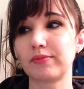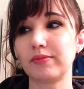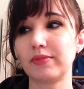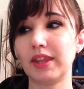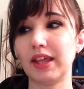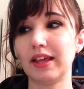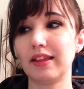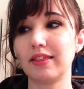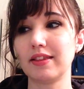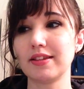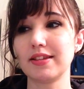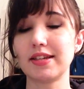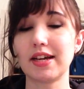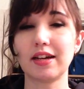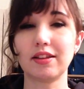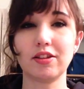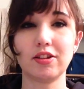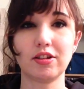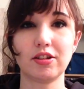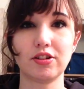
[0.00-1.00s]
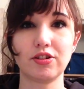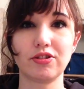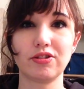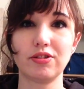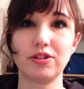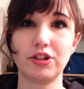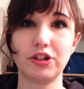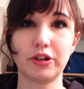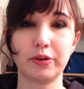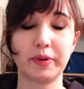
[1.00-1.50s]
like the Stadlers or
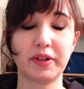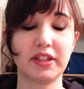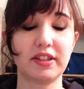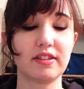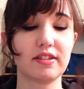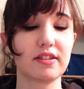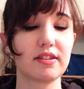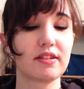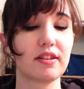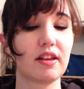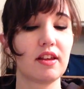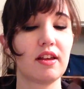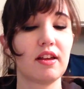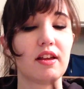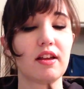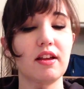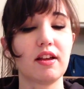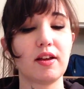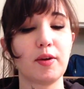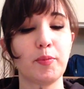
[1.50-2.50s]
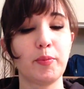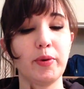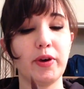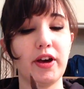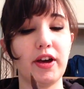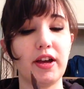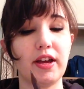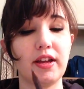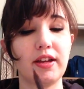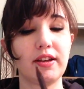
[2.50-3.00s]
the Derwents, but
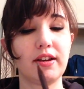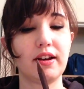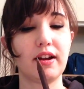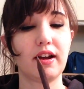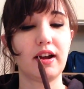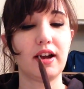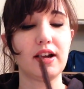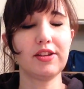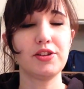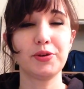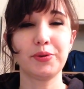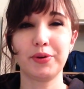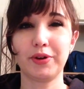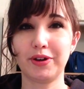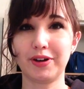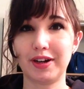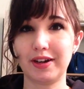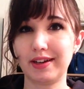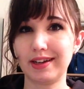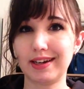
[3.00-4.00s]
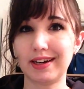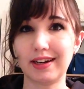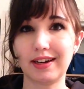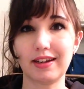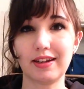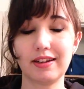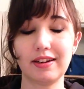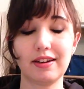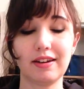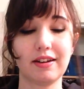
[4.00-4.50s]
I don't regret getting
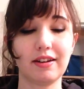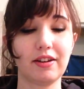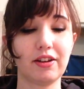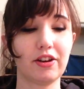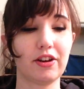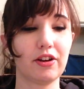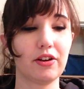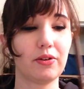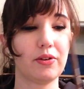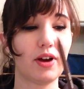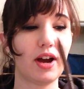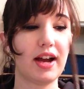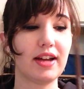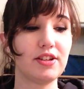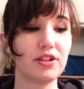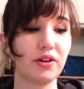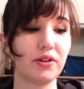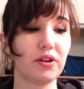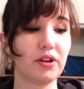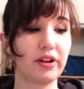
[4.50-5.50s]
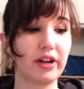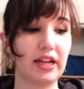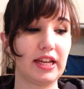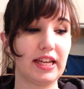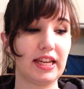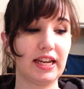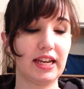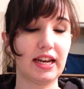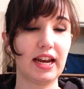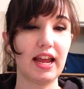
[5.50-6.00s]
it. You know, I don't regret
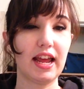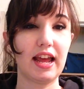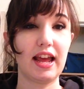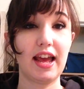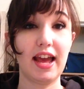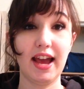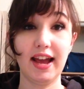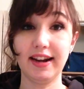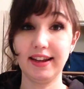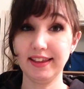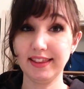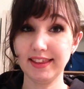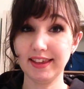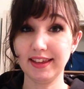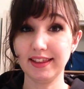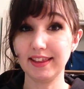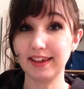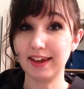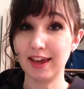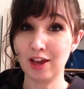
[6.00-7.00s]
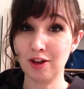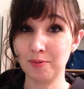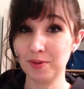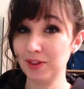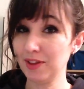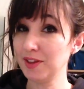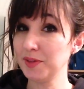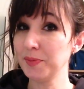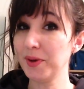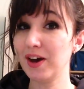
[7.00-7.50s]
getting anything that came in
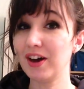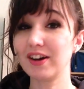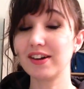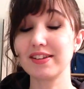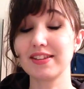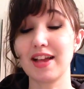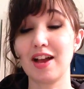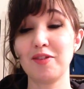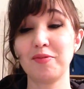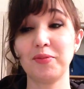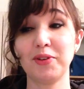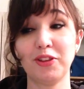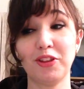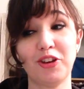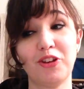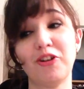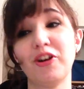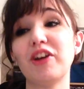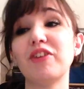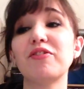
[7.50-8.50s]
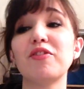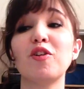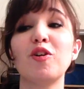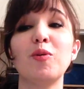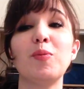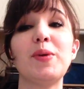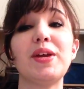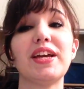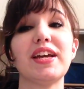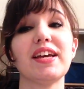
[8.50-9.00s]
this box. I'm really grateful
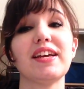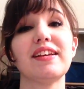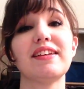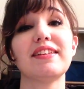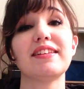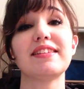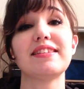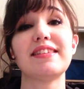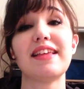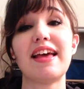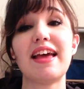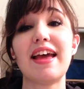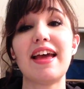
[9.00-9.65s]
because